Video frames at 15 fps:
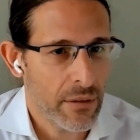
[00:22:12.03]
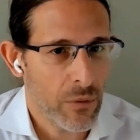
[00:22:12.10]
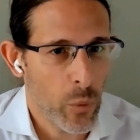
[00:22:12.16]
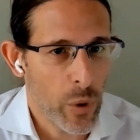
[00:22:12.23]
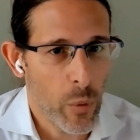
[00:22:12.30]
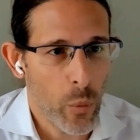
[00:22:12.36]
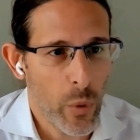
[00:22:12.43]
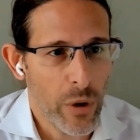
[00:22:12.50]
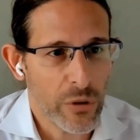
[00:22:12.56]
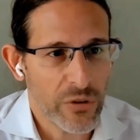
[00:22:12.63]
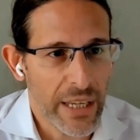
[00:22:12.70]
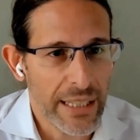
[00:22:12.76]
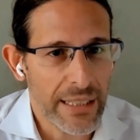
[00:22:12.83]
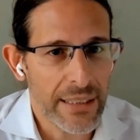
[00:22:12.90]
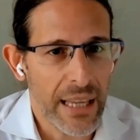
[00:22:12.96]
We
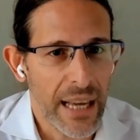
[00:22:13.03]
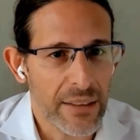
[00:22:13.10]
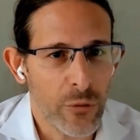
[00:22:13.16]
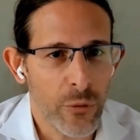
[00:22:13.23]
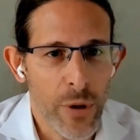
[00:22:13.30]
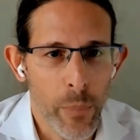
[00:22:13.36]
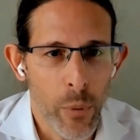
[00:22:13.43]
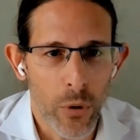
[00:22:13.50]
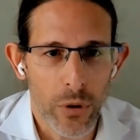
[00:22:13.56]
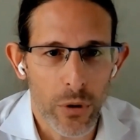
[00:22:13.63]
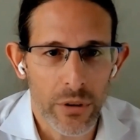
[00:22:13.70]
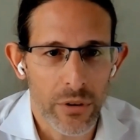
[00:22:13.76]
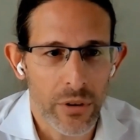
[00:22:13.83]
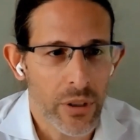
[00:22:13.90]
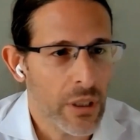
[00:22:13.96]
sent that
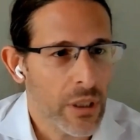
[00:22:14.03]
report